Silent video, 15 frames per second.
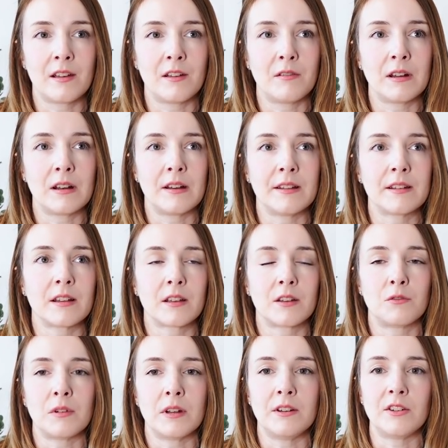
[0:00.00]
I realised I
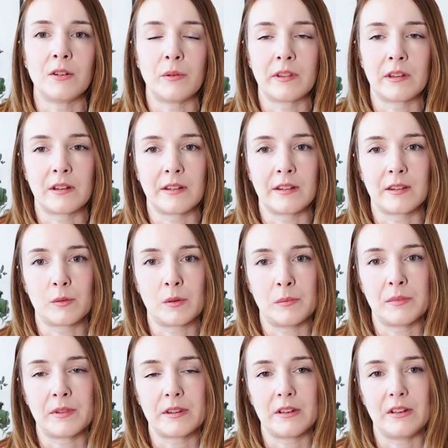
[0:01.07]
could really do with another
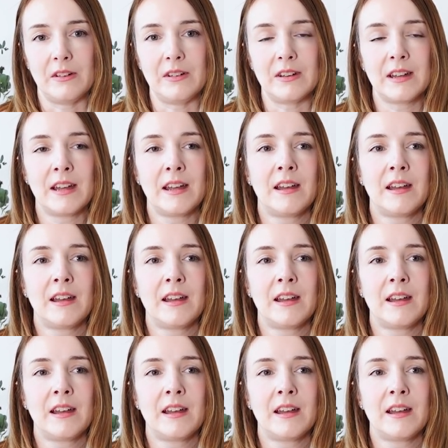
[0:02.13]
swimsuit.